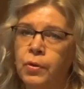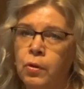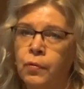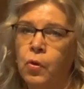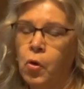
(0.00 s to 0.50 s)

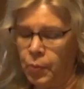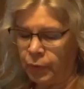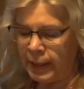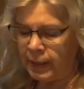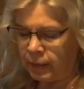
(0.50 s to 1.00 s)
of
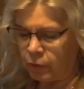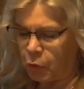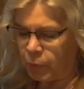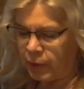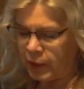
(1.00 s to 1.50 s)

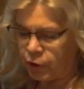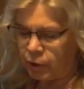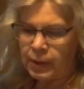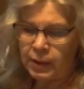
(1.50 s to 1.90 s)
cooperation